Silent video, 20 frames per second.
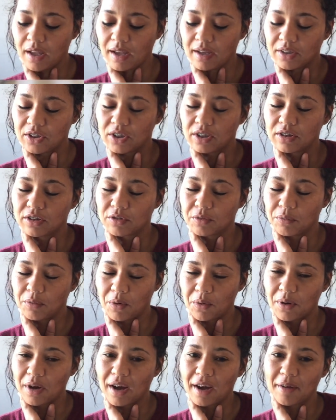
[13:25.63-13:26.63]
I just
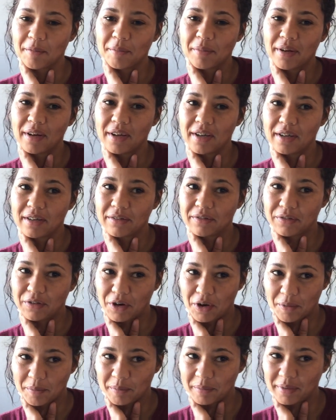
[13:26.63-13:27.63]
woke up
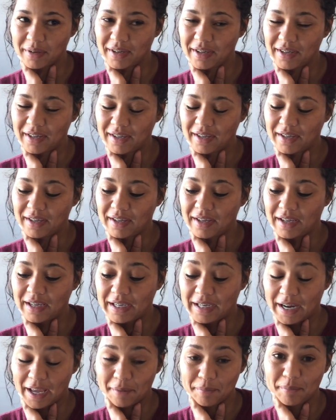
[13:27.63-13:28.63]
from
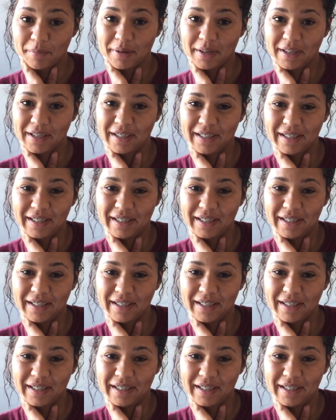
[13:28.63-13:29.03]
a nap.